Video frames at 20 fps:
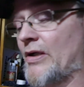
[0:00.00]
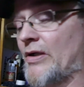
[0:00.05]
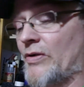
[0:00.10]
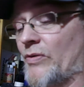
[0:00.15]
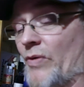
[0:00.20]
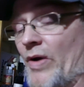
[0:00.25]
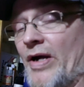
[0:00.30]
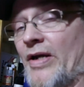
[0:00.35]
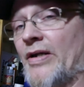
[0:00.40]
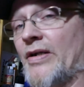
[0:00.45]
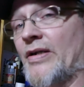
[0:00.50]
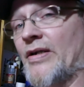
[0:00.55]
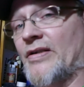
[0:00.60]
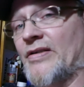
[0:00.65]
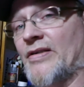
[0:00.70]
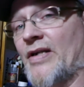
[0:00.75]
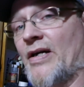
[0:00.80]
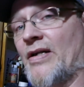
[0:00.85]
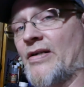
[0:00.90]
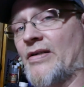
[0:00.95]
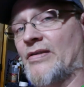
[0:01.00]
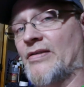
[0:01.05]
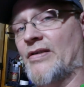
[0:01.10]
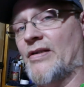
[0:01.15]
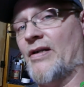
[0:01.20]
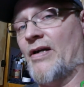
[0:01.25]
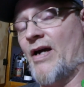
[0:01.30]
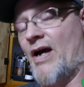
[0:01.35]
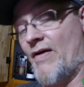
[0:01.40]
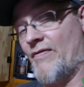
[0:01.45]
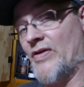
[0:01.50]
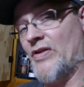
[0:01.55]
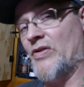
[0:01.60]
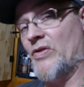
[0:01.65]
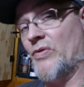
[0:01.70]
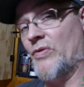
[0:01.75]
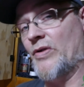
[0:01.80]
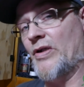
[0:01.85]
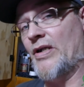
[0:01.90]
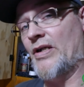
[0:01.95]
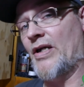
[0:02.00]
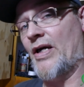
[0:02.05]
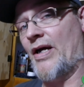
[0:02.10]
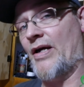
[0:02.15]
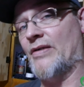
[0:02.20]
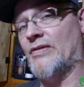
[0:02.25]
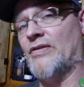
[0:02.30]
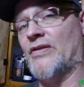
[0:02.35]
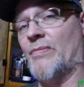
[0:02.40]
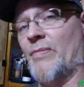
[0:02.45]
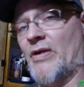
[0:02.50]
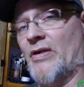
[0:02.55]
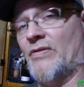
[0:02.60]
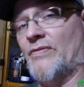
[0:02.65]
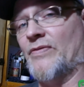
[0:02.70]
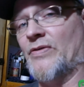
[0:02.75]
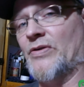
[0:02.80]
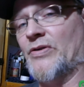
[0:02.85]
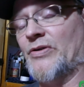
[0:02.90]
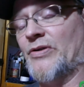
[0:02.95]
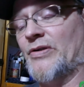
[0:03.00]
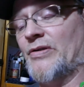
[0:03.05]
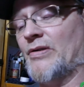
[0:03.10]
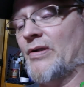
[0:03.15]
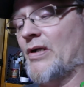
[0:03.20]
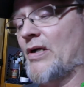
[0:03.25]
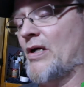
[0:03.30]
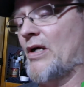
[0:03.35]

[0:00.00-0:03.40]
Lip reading: Granted, it's not as heavy duty as the metal version,